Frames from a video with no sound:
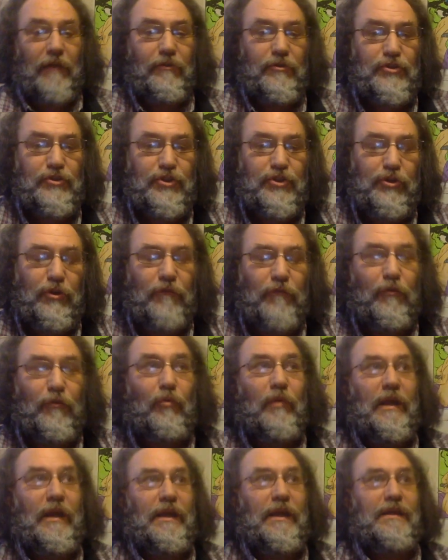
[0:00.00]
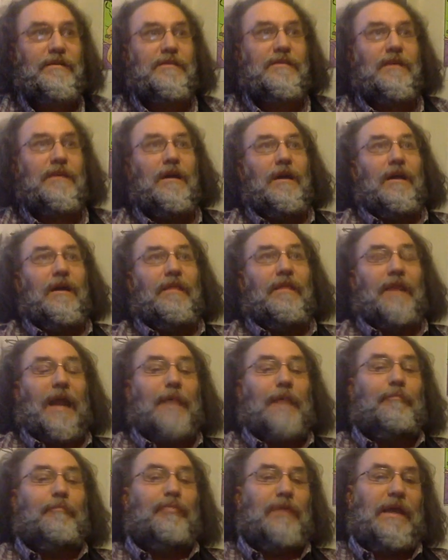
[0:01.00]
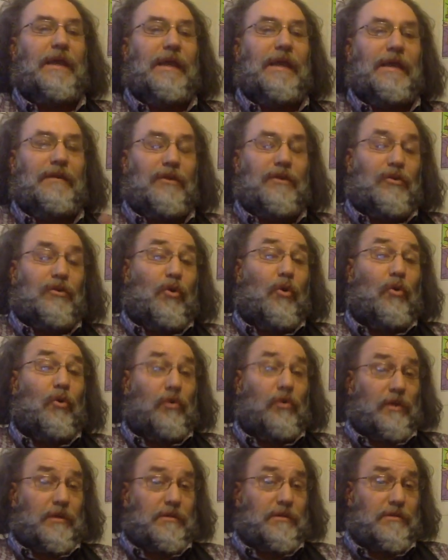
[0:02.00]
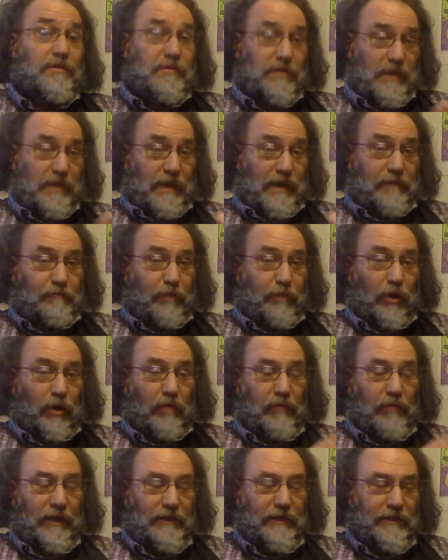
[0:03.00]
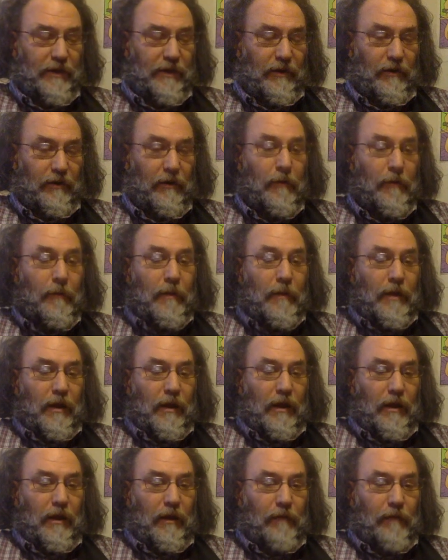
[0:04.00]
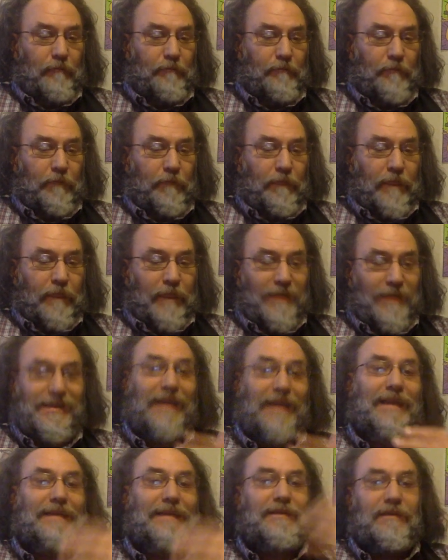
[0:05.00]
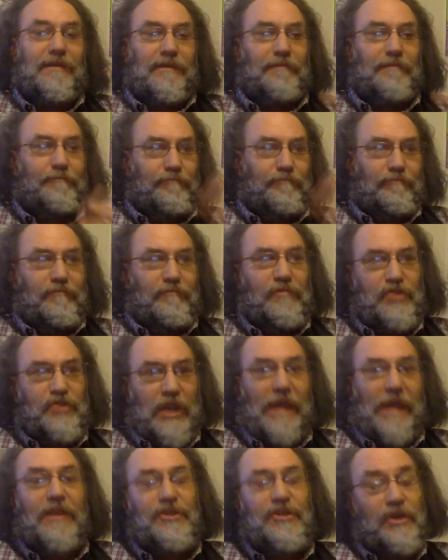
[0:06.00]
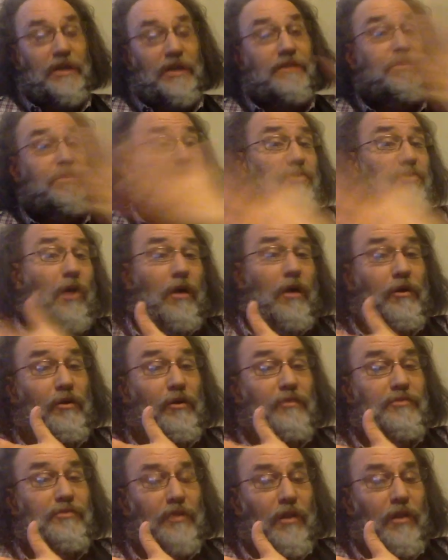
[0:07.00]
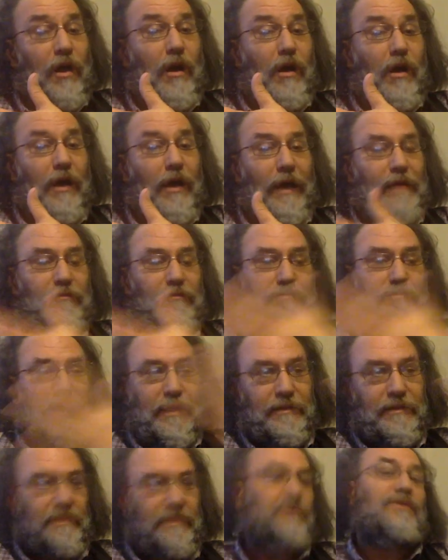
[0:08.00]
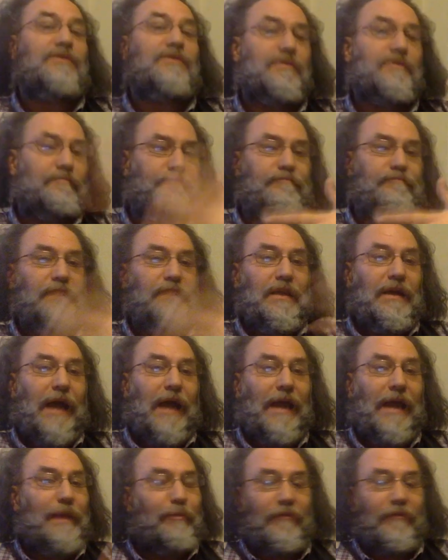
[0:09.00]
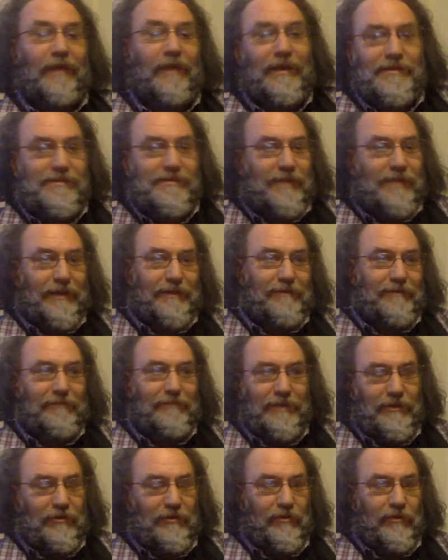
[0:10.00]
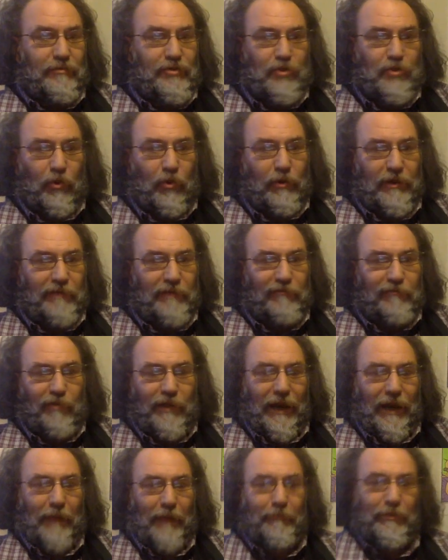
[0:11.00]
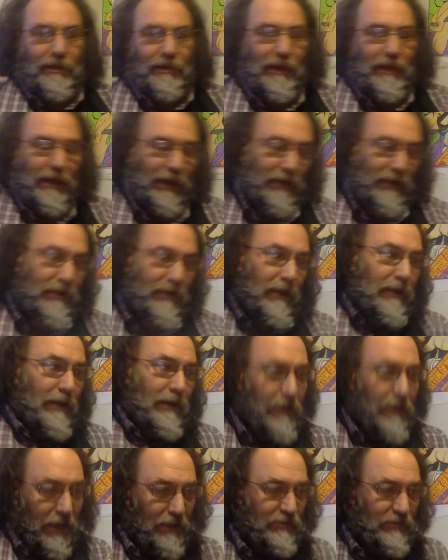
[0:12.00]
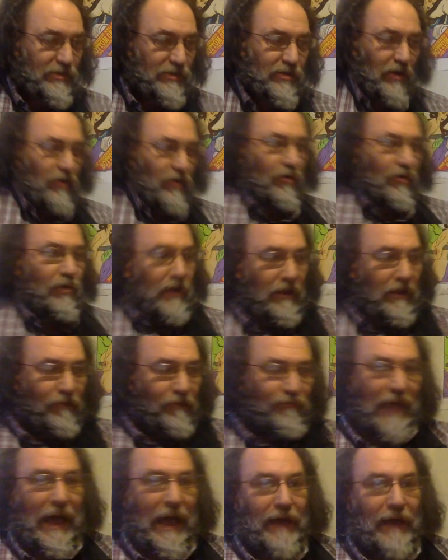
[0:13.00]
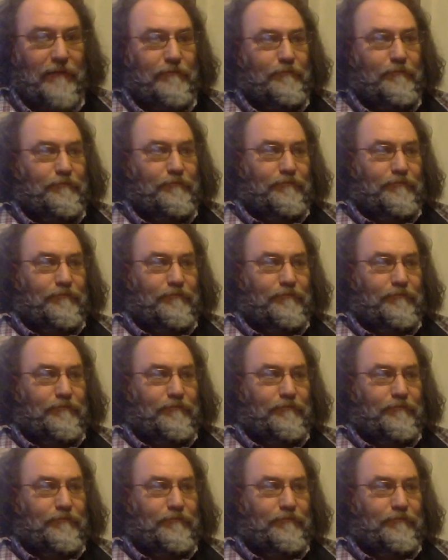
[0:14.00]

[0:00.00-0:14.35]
there's two different ways that I played the chorus, that part right there, because I like to change it as the song goes along. I don't like to just, I improvise like, the majority of what I play, and so that